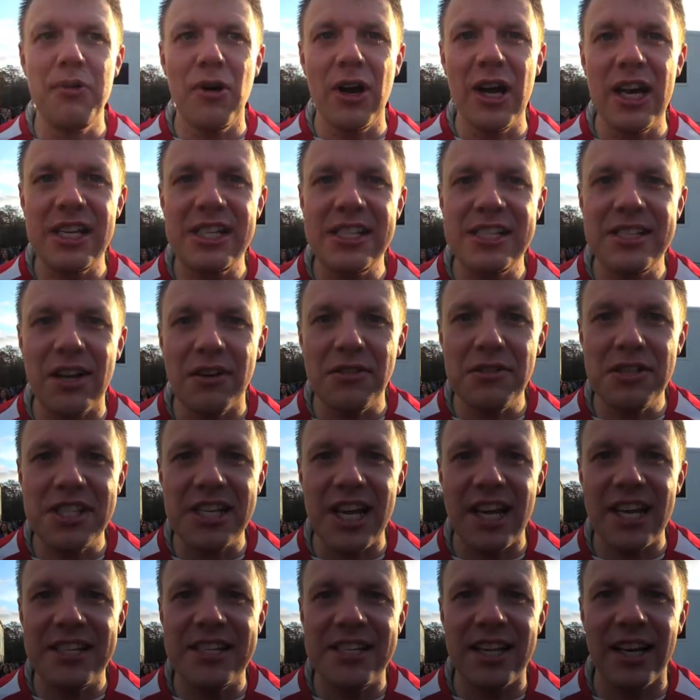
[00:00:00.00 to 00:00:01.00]
Bristol
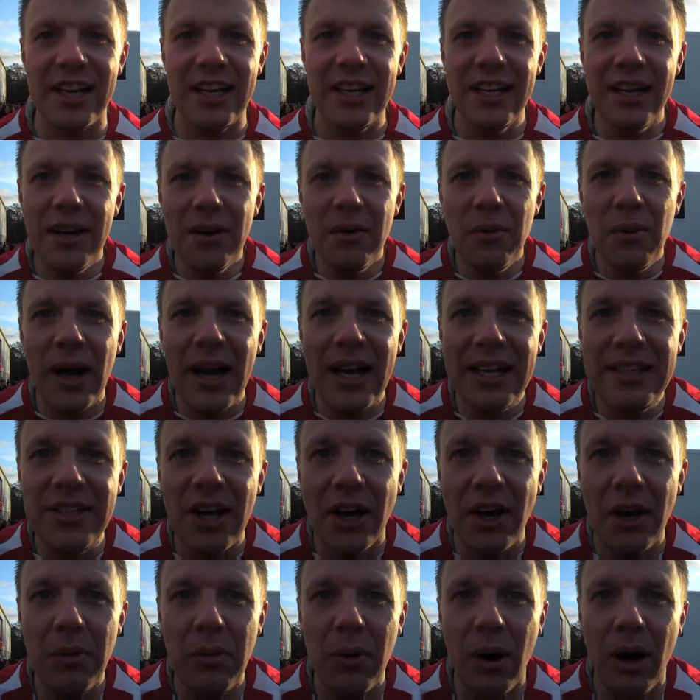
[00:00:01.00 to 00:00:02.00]
City, we
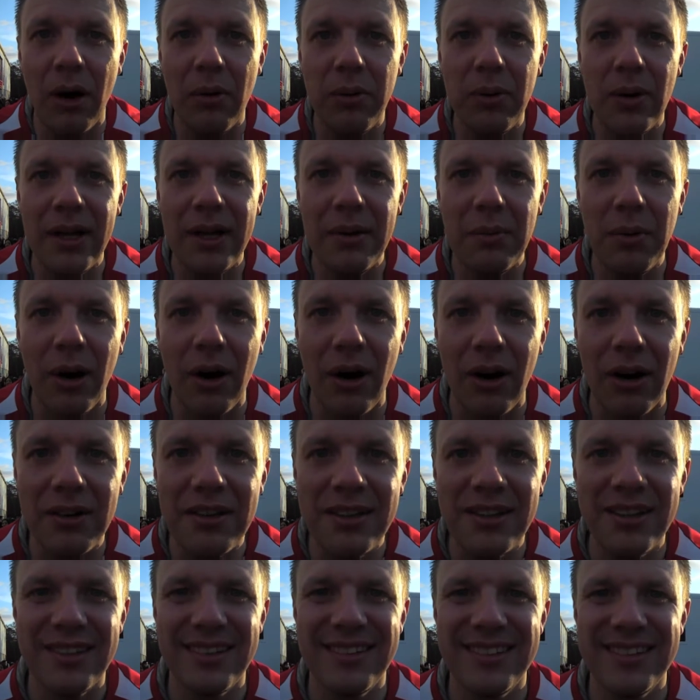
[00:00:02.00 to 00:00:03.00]
do what we
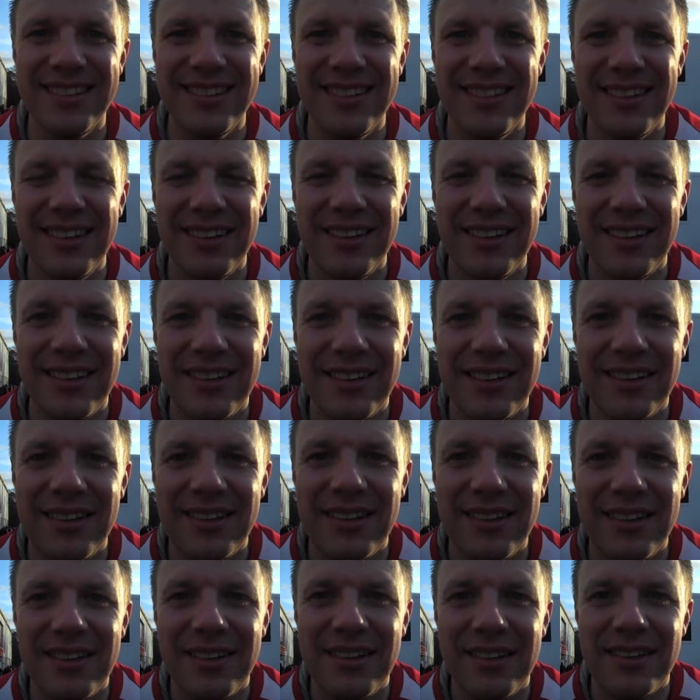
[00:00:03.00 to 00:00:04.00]
want. Talking of doing
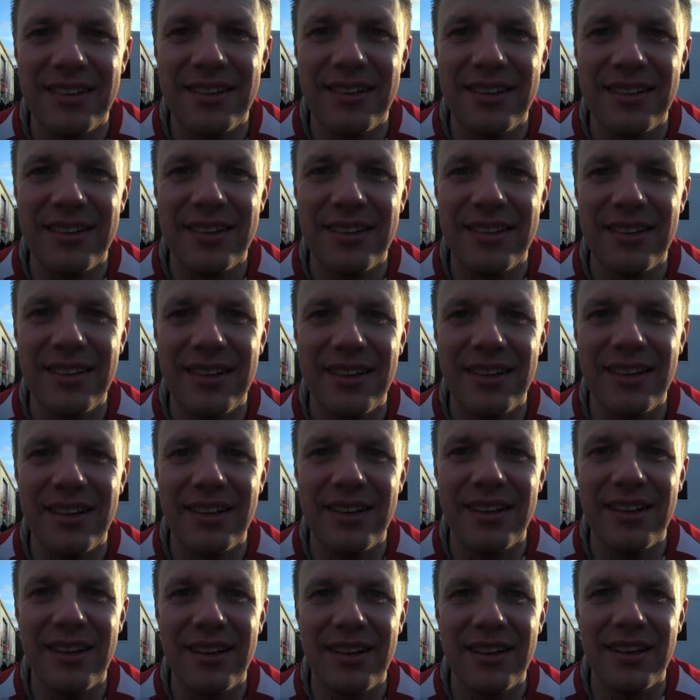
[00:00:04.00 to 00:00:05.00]
what you want, do you think you'll uh, win
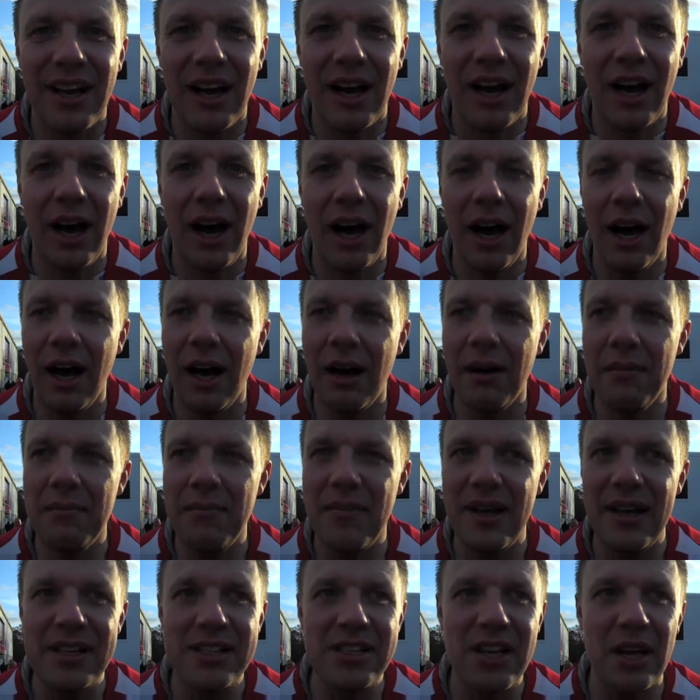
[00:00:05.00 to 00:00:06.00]
today?
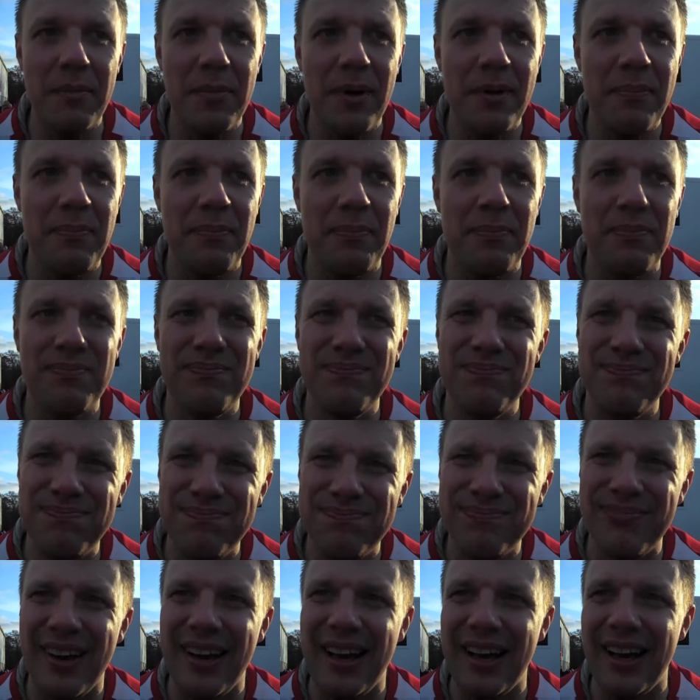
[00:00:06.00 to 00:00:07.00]
Um, it's going to be
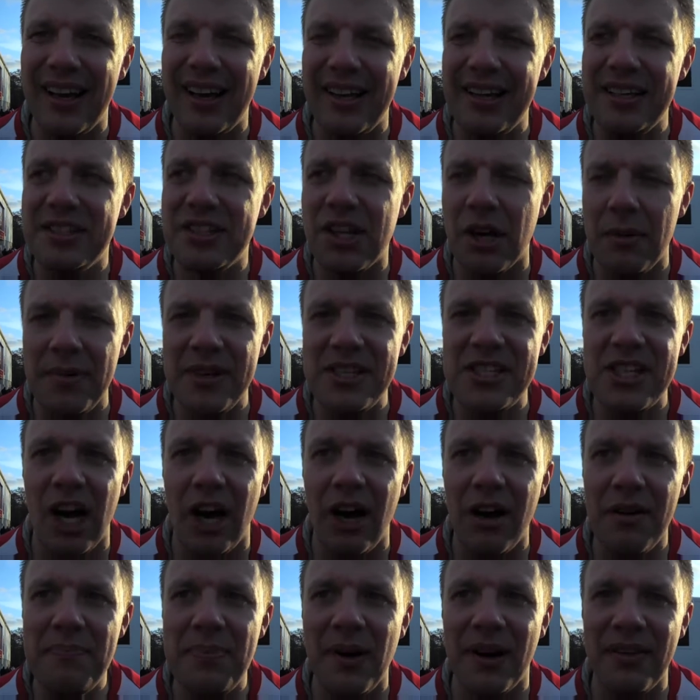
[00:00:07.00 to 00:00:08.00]
it's going to be
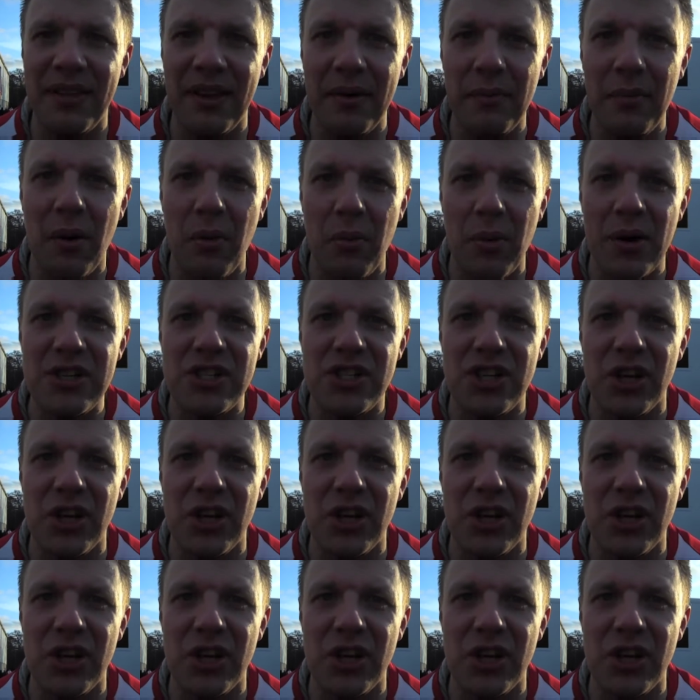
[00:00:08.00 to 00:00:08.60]
tough, but I think we'll win